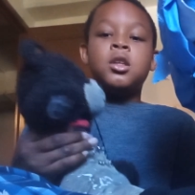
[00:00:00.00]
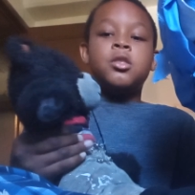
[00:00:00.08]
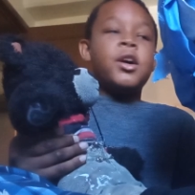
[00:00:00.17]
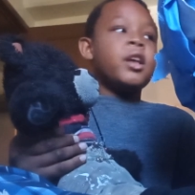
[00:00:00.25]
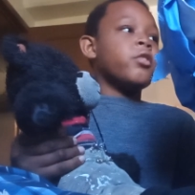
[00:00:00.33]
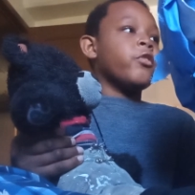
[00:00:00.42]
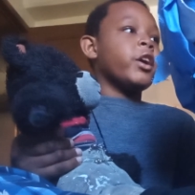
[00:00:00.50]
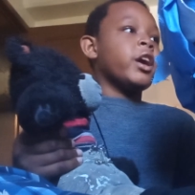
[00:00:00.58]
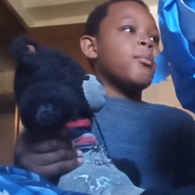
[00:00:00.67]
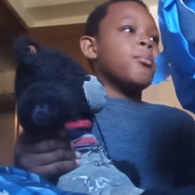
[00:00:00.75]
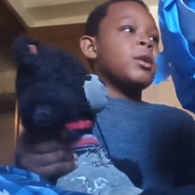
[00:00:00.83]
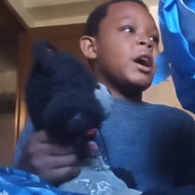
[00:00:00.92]
Thanks for
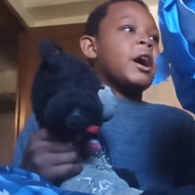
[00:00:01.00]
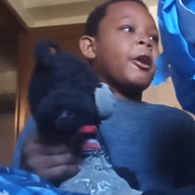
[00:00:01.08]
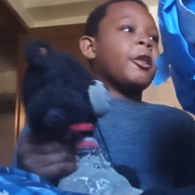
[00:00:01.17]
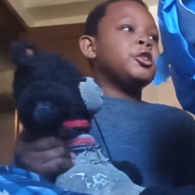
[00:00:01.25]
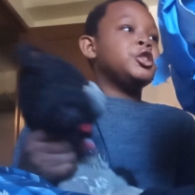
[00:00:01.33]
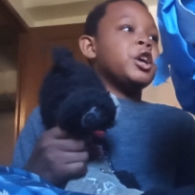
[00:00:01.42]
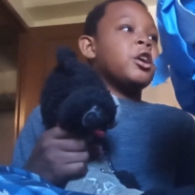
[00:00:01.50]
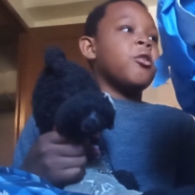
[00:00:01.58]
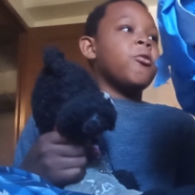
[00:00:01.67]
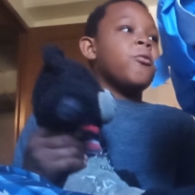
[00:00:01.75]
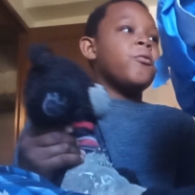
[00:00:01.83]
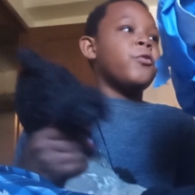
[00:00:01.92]
getting me out of
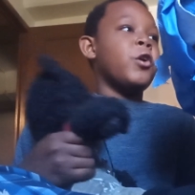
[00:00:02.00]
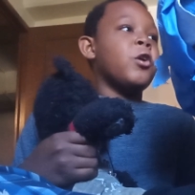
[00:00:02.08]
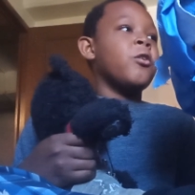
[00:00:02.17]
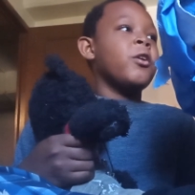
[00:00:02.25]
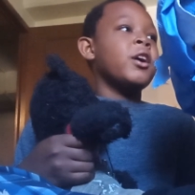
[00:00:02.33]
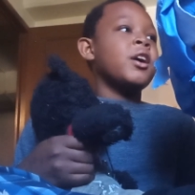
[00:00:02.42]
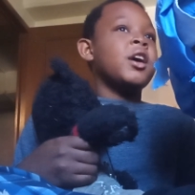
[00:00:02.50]
jail, folk.